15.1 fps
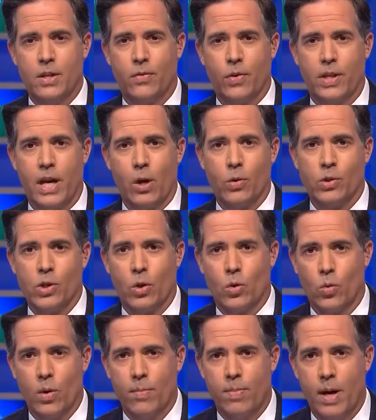for the
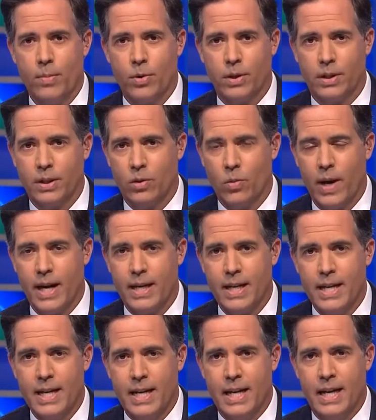Arizona Republican. Greg,
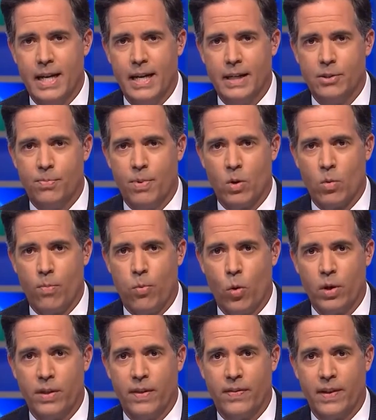it's been
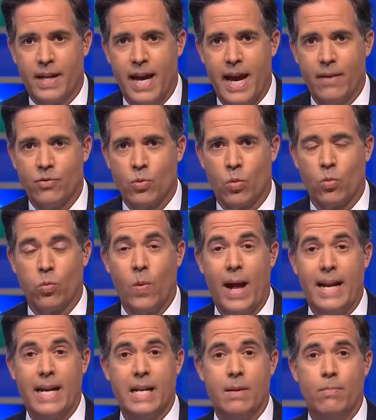reported that the Cavs were
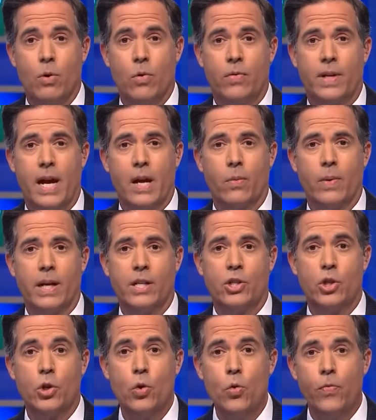ready to move Kyrie
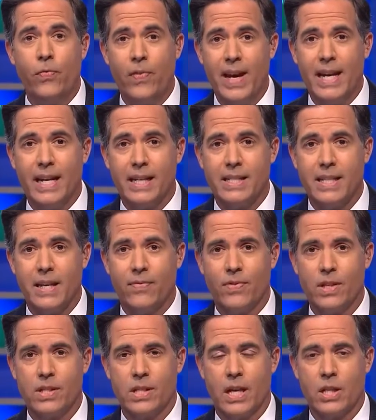to Phoenix if
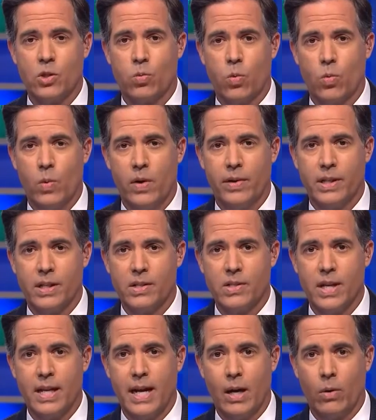the Suns were willing to
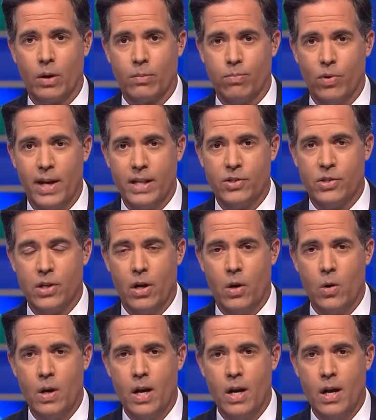send Eric
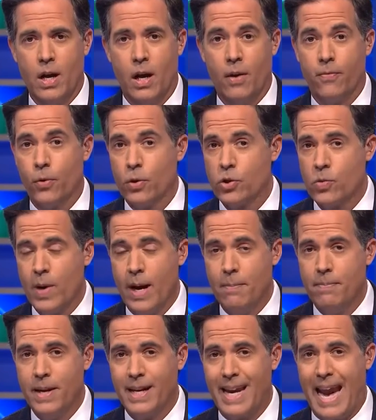Bledsoe, a
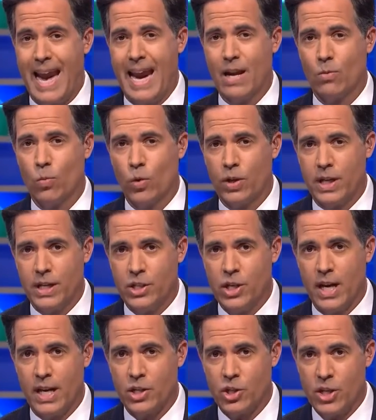first-round pick, and rookie
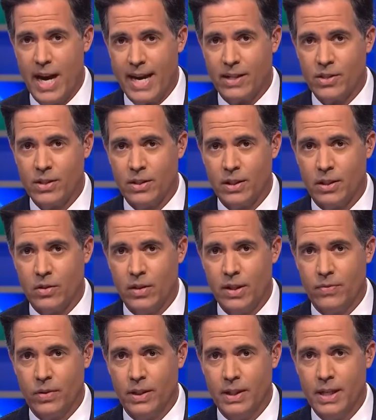Josh Jackson to
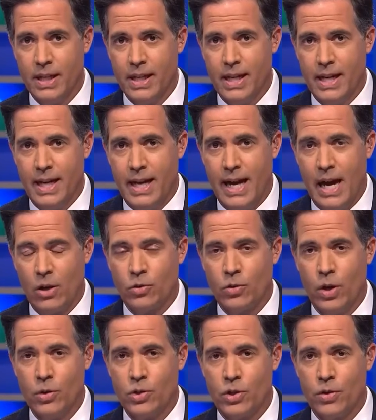Cleveland. How
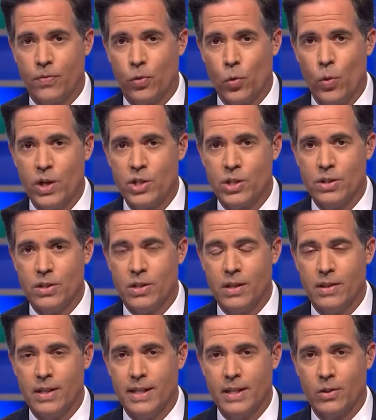close to fruition
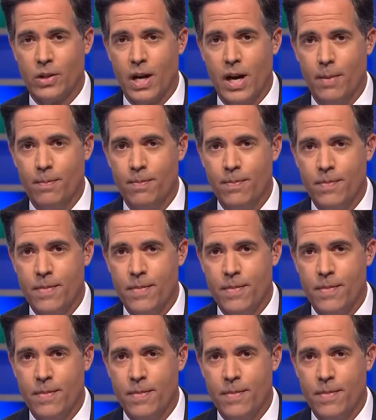did the deal come?